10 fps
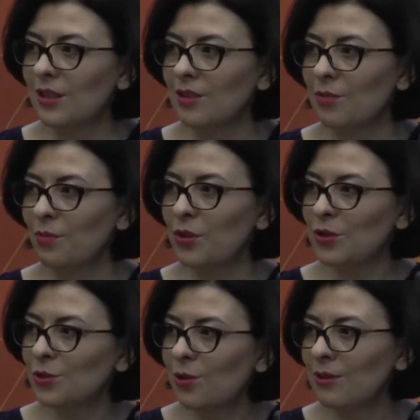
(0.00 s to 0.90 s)
or
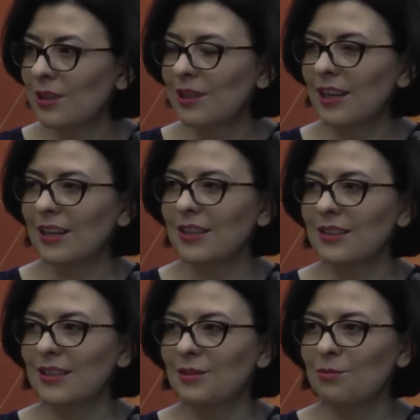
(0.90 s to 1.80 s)
post-Soviet
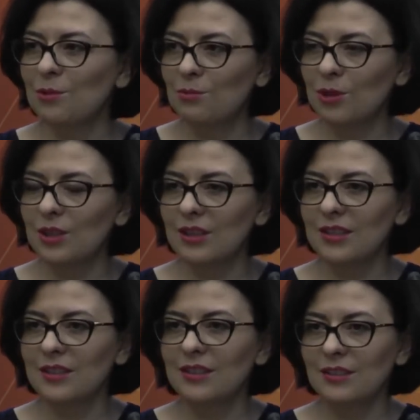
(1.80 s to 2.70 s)
legacy, what, what, it
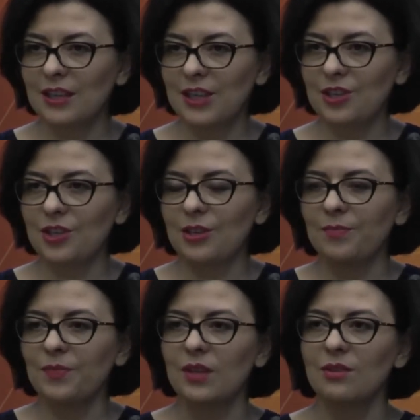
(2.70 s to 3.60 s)
is in nature.
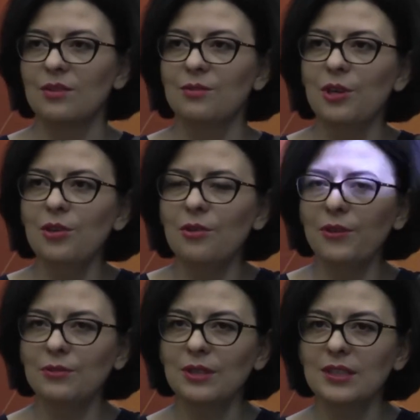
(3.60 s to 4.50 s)
Uh, very
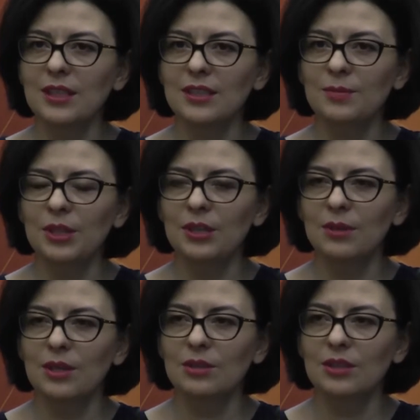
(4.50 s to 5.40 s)
often we start speaking
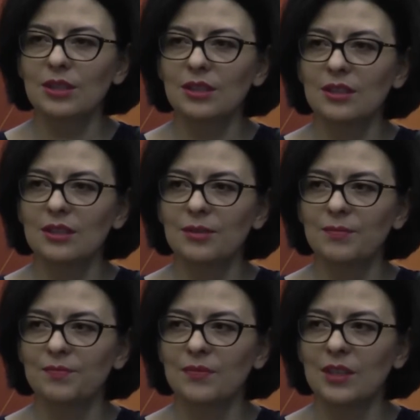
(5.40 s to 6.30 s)
about,
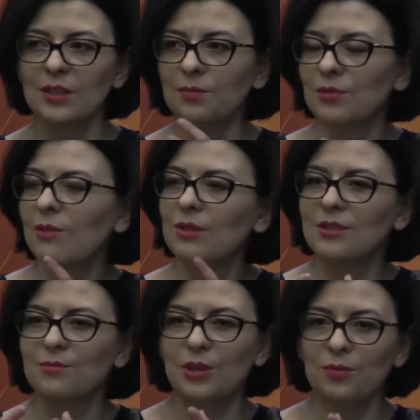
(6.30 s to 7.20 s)
um, it's, now
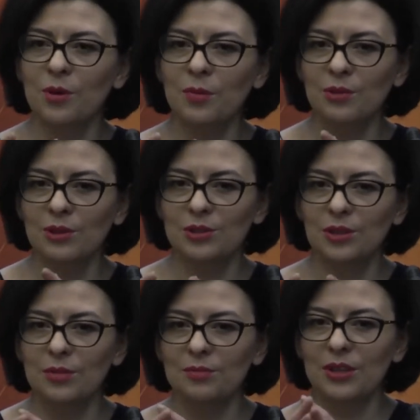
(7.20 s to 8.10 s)
it's very popular
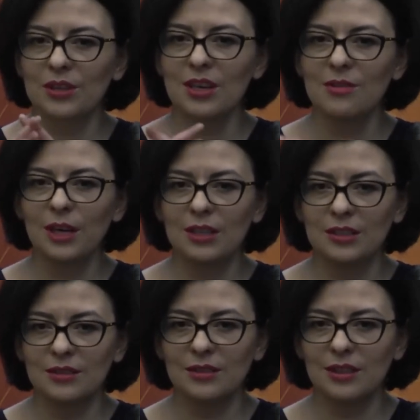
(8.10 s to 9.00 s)
topic,
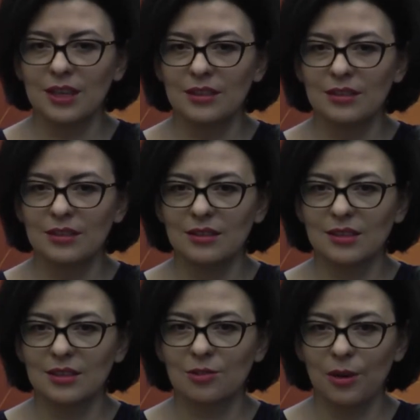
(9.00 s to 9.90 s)
fighting
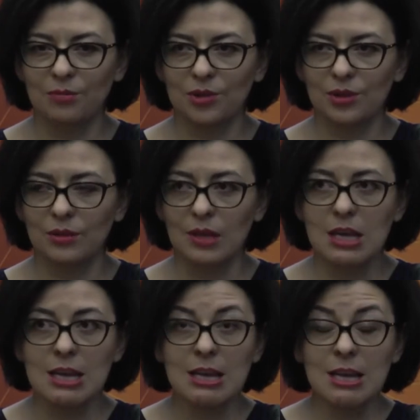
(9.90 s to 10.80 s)
against corruption.
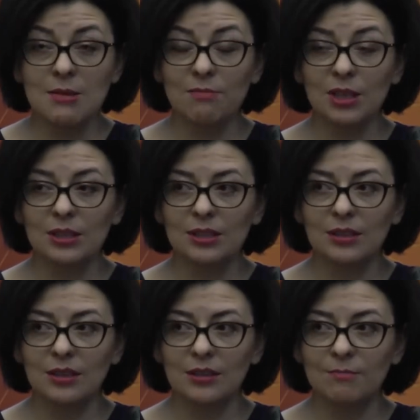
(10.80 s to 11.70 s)
But
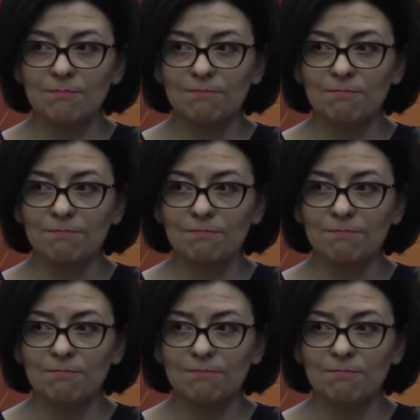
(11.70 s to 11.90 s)
um,